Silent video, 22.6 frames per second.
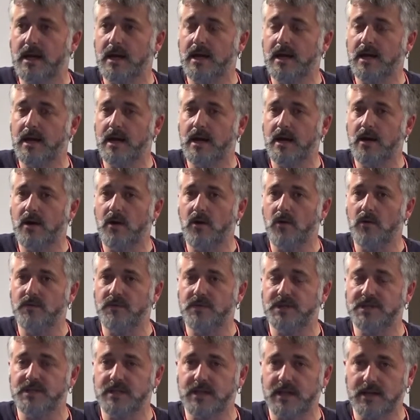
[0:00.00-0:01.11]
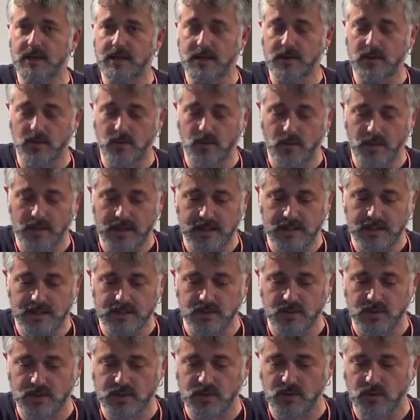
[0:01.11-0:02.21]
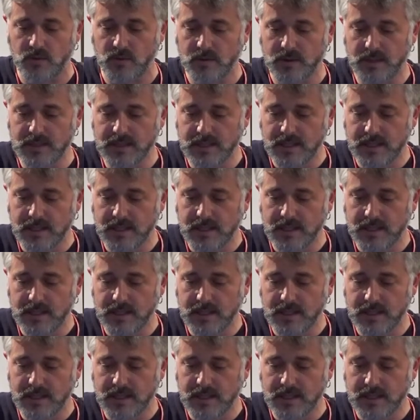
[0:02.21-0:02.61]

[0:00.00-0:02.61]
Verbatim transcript: uh, on digital humanities also,